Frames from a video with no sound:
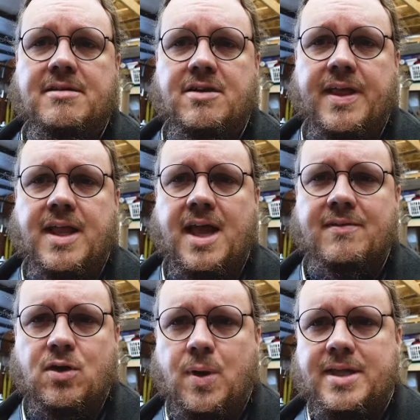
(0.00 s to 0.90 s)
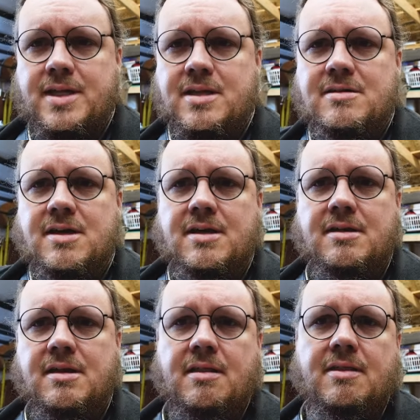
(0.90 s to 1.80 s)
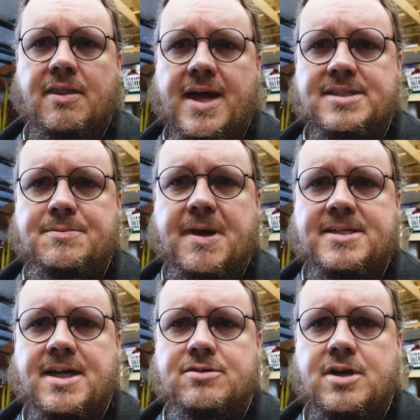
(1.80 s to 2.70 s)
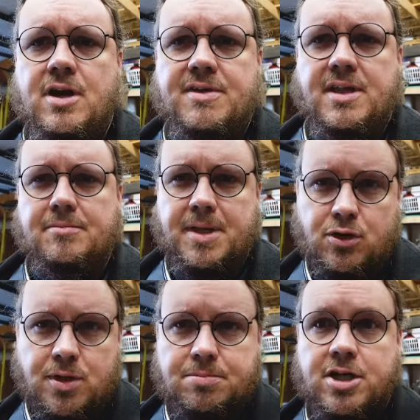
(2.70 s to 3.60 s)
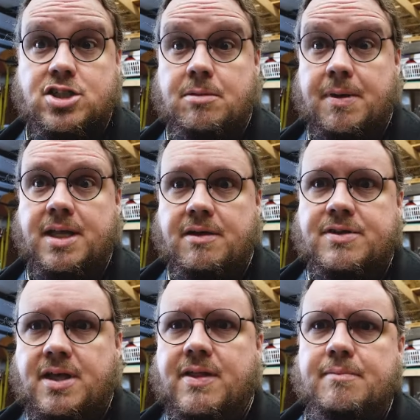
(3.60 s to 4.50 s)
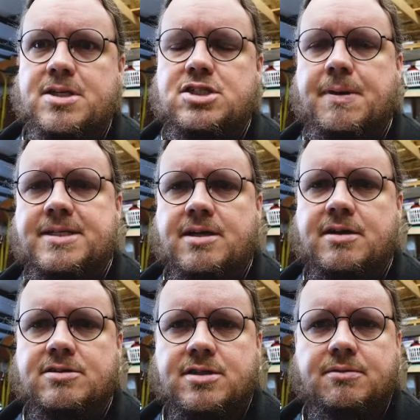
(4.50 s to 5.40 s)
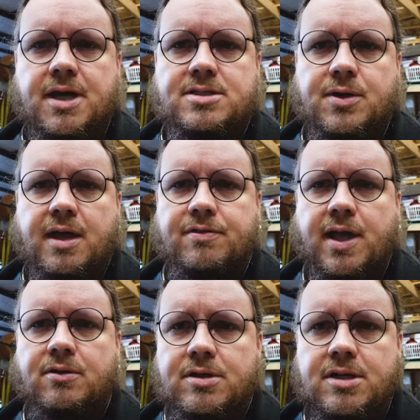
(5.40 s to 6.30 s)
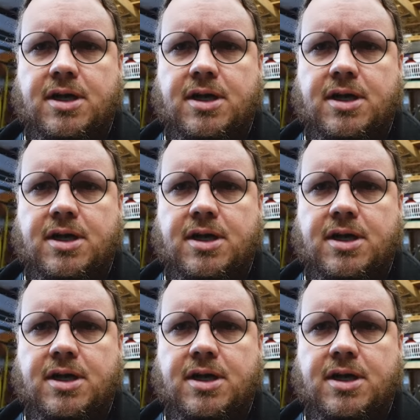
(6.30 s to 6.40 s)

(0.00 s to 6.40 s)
until then, I haven't quite needed that space out here. I haven't done, been doing a project big enough to need that much space out here, so it's okay for now.